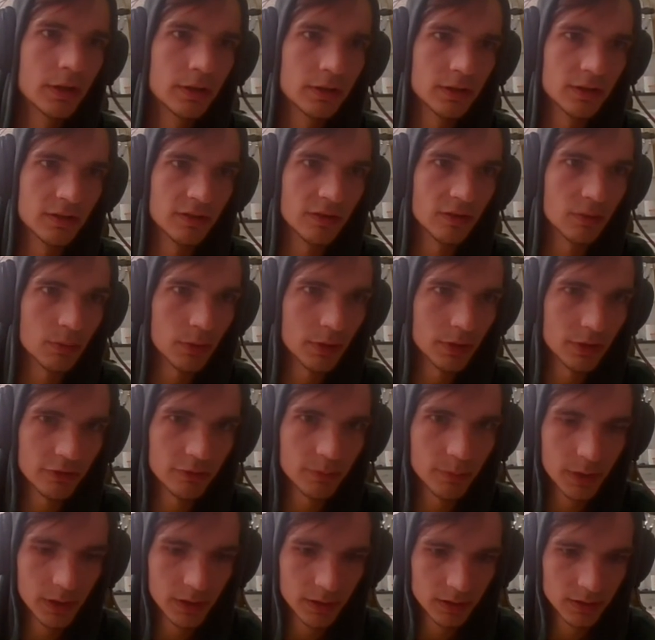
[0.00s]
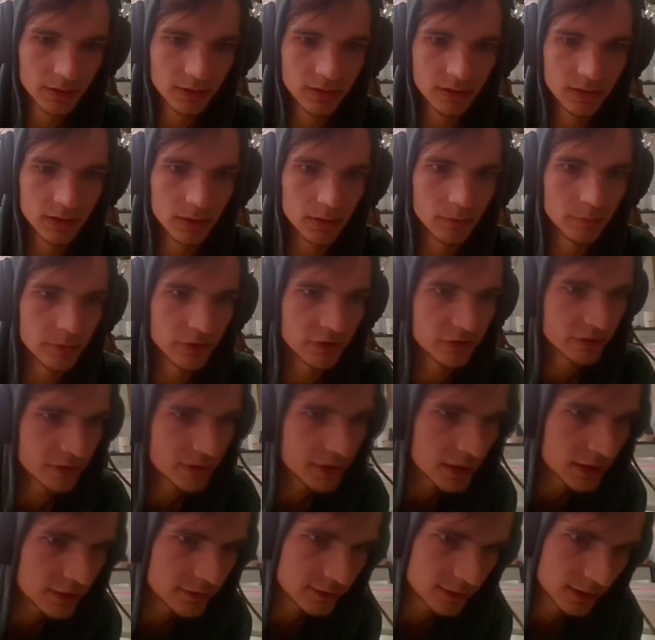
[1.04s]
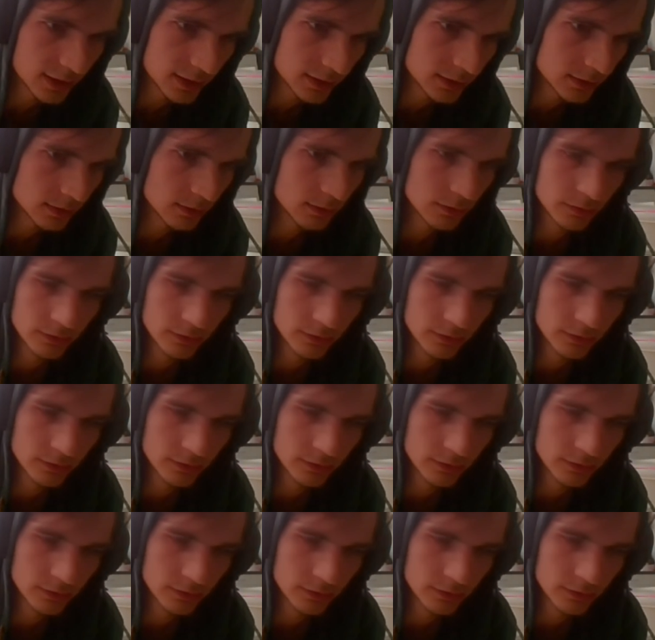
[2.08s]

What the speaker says: This is one of my key mistakes I